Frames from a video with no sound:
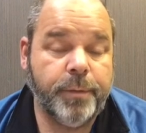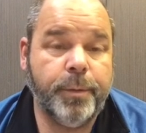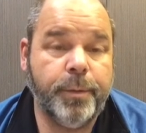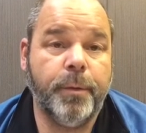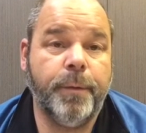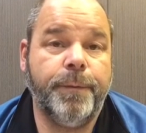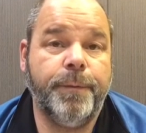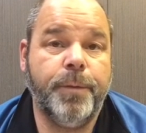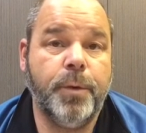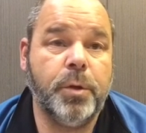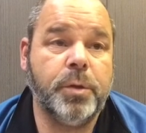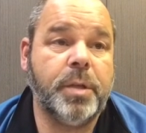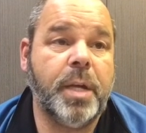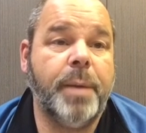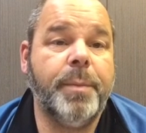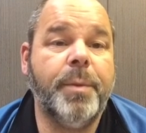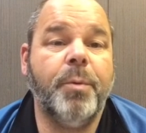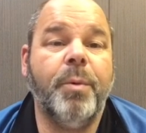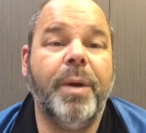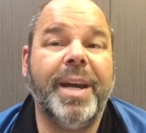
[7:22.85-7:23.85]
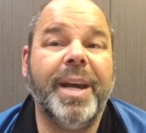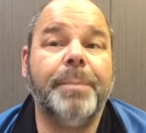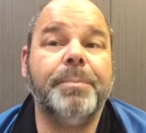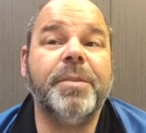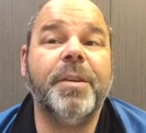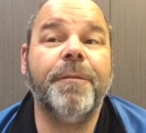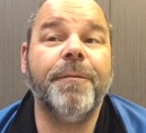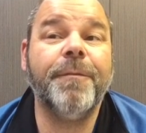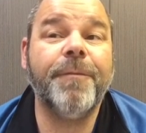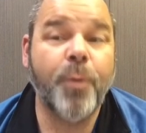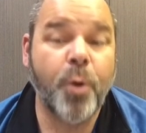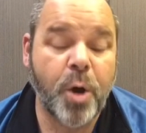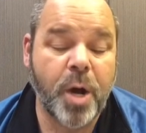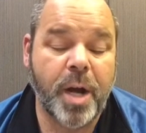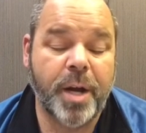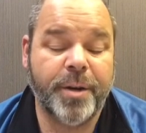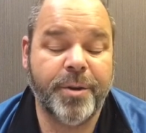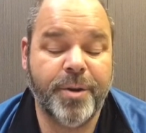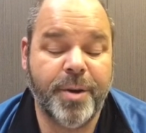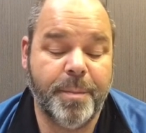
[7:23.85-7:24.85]
If you're a full-time, it went up to
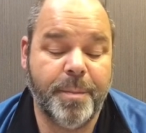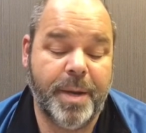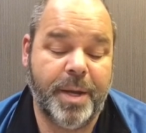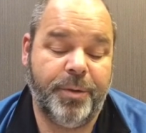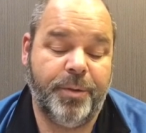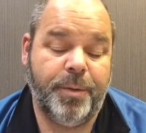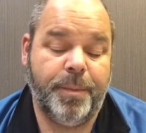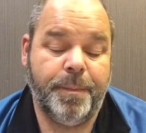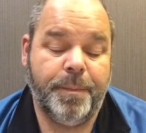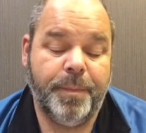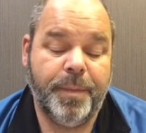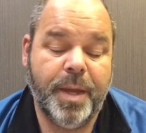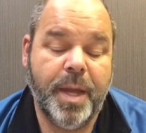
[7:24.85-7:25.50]
$400 a month.